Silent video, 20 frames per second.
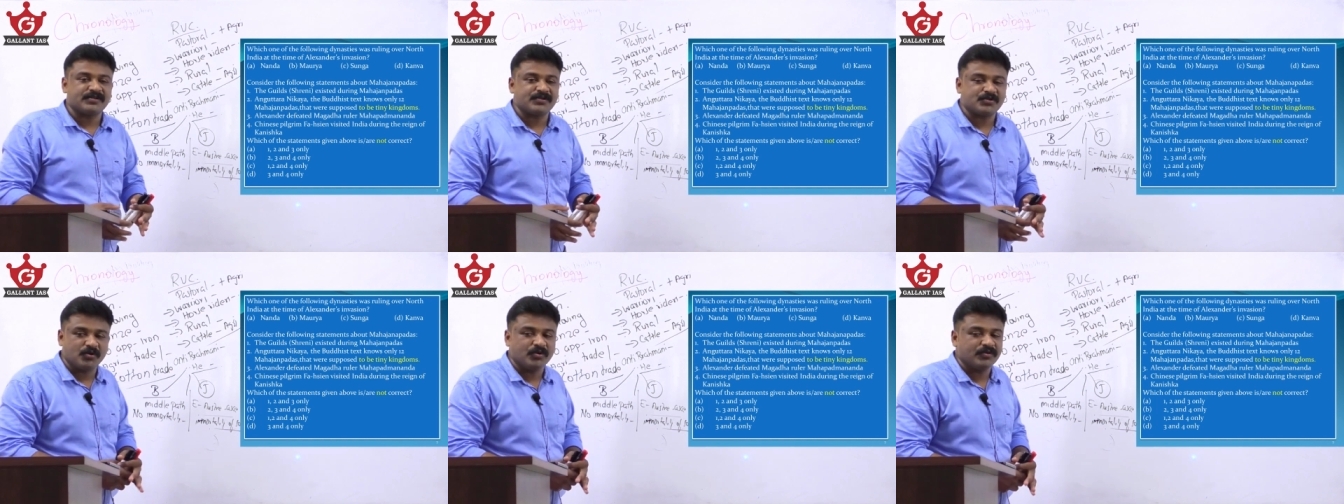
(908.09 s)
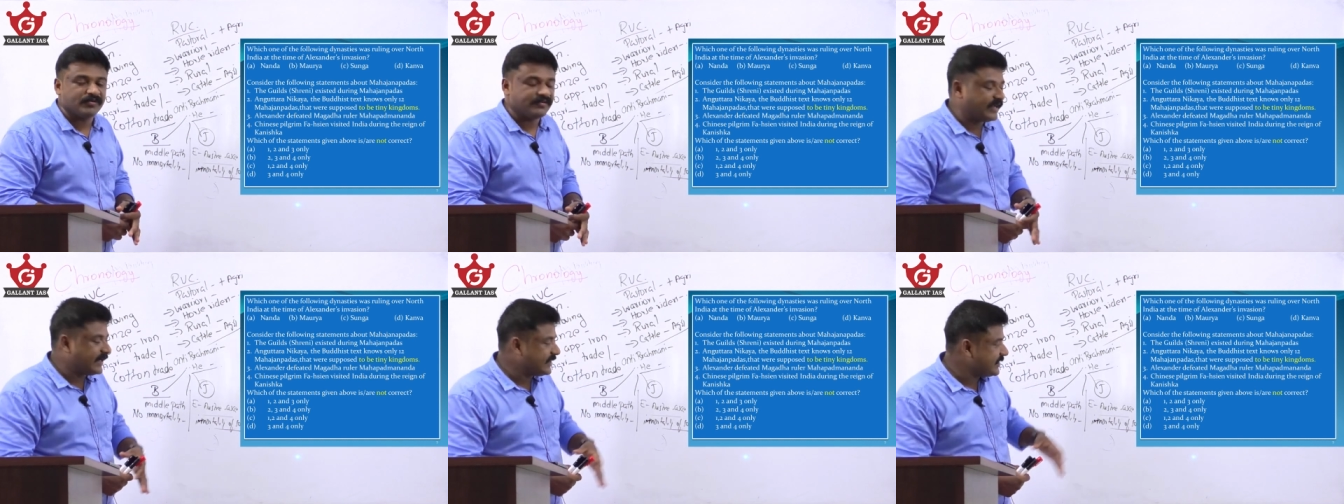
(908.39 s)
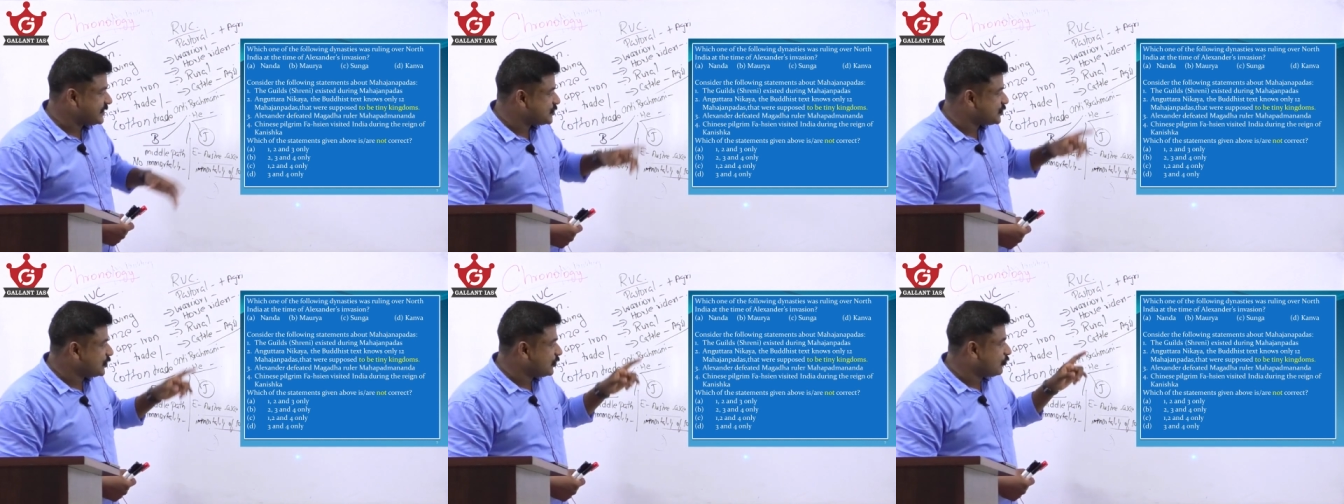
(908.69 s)
So that
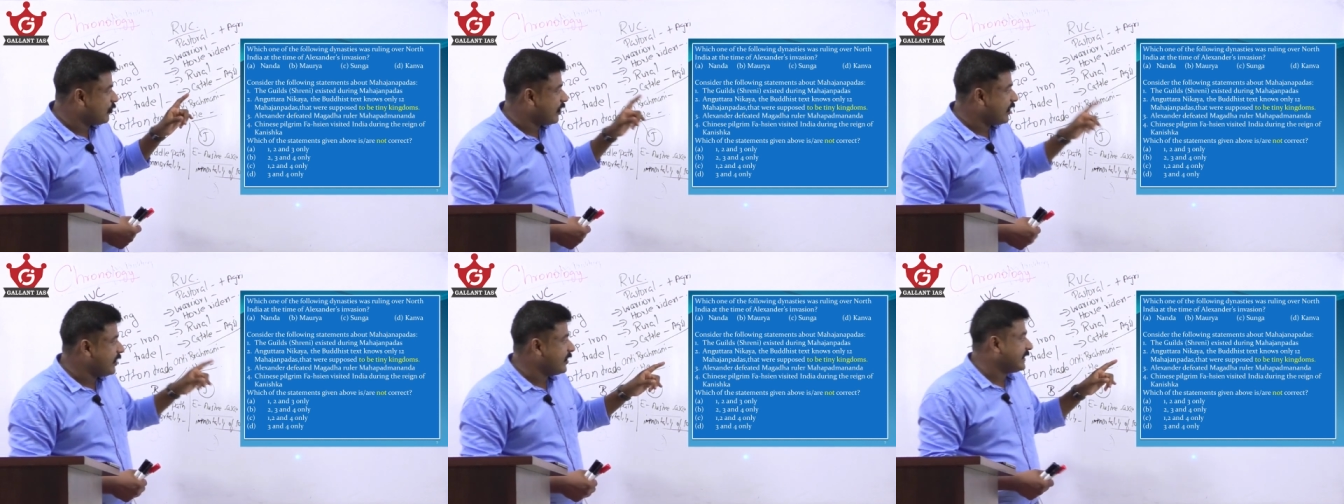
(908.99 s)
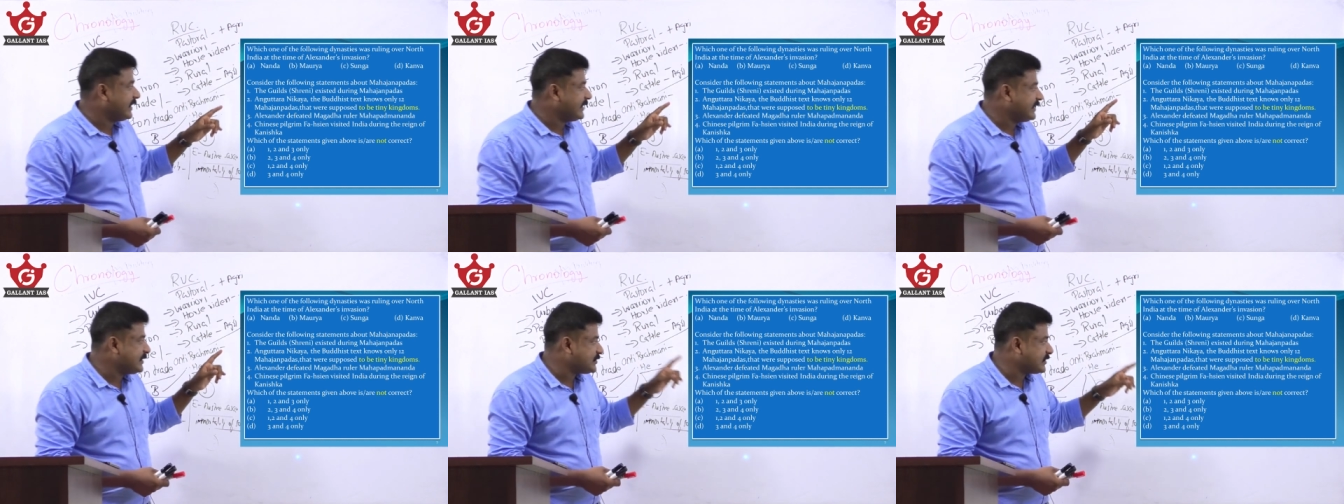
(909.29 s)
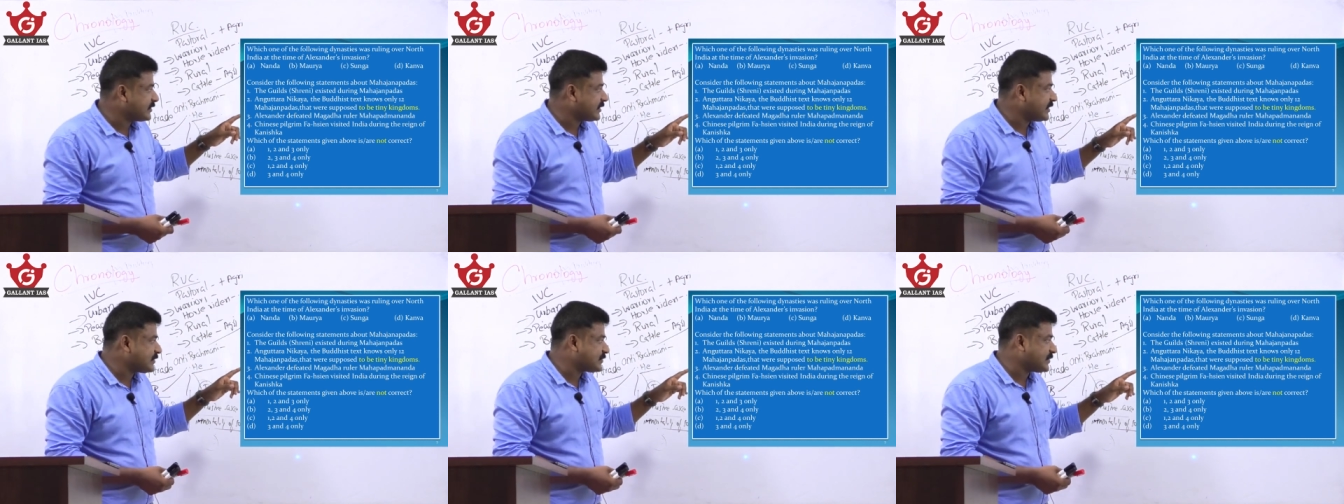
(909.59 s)
is the that is
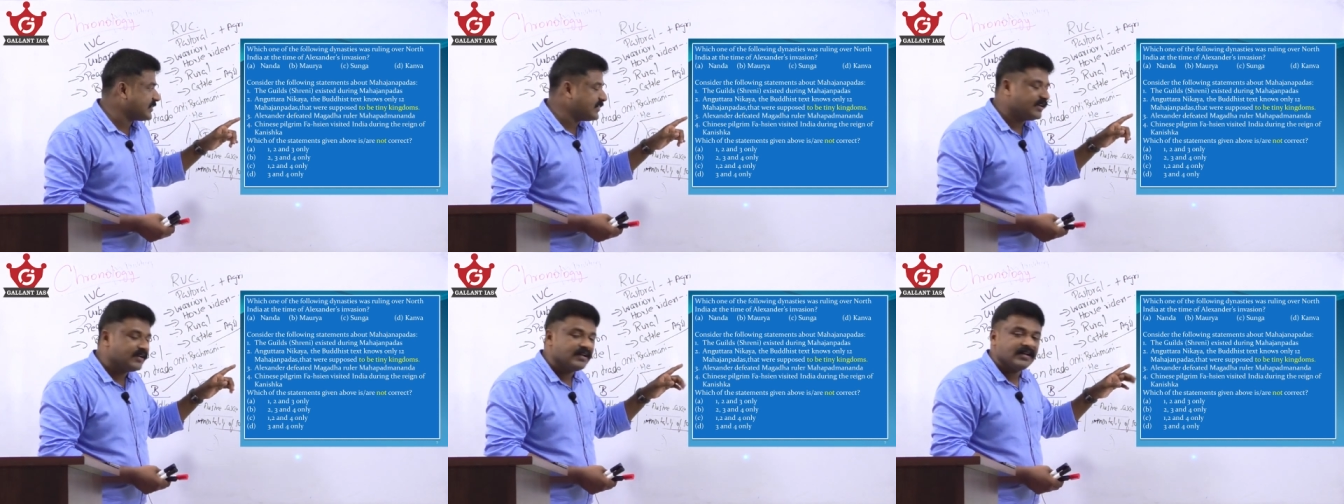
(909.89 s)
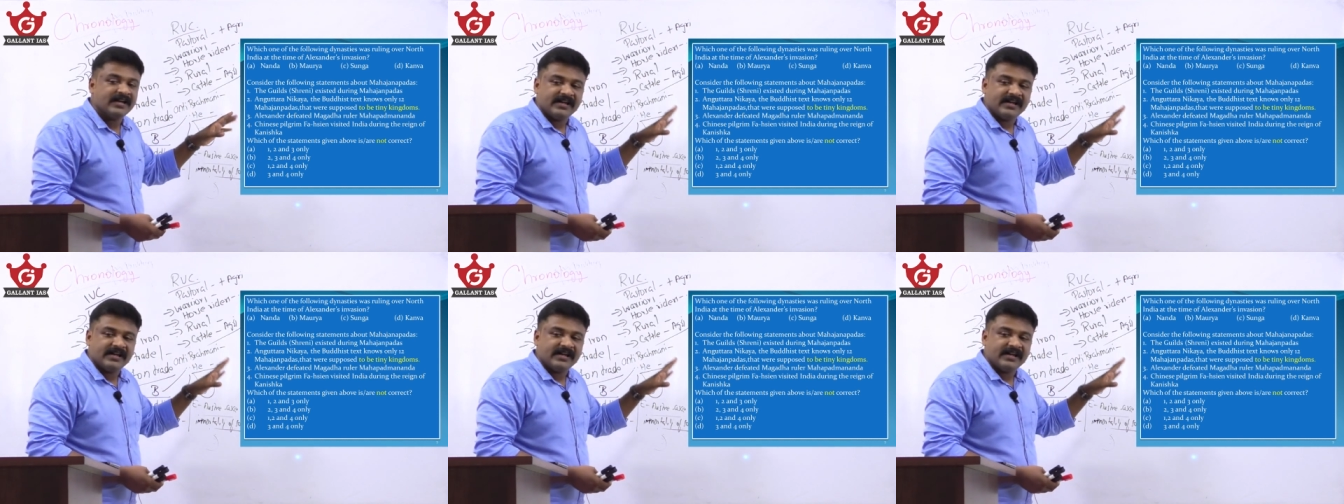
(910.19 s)
the reason,